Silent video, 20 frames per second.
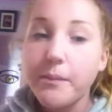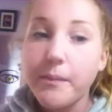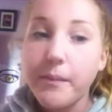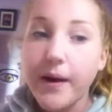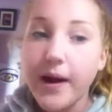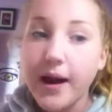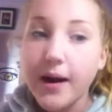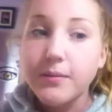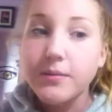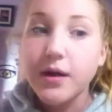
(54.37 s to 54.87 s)

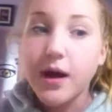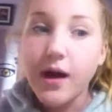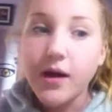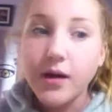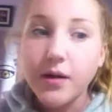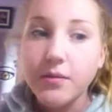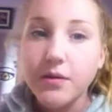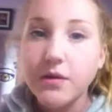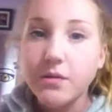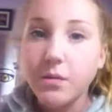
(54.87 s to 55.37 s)
But I'm not,
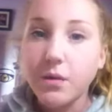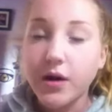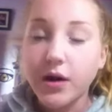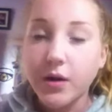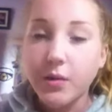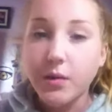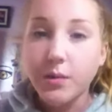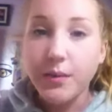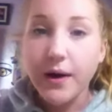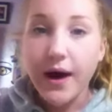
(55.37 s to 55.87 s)
I'm
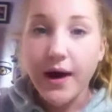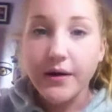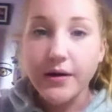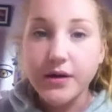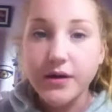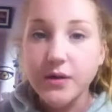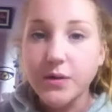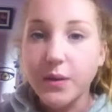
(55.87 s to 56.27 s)
working with powders,